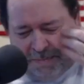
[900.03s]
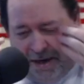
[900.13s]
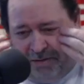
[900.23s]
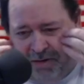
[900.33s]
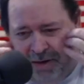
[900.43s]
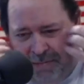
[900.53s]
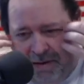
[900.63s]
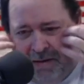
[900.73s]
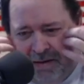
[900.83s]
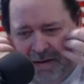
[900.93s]
I had trimmed
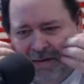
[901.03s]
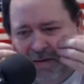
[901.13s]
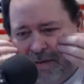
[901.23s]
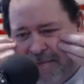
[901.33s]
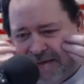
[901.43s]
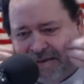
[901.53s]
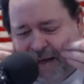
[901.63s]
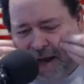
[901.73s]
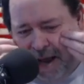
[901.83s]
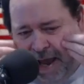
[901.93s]
the mess that
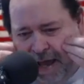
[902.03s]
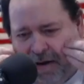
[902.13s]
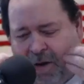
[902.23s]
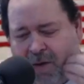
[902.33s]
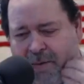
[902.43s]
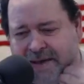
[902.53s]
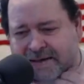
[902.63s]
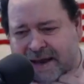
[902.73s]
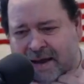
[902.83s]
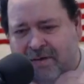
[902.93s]
I had all the way
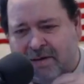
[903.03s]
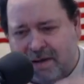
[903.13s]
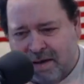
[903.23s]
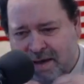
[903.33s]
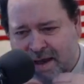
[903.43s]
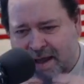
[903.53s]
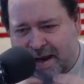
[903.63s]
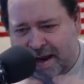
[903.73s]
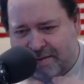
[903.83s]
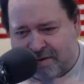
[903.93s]
down, and I
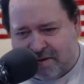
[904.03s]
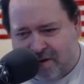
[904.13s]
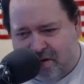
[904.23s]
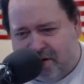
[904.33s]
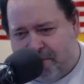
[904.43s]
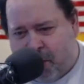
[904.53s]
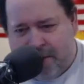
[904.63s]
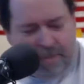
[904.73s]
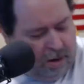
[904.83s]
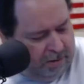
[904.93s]
had the skirt. Good
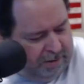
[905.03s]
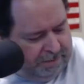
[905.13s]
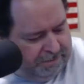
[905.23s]
morning, Margaret.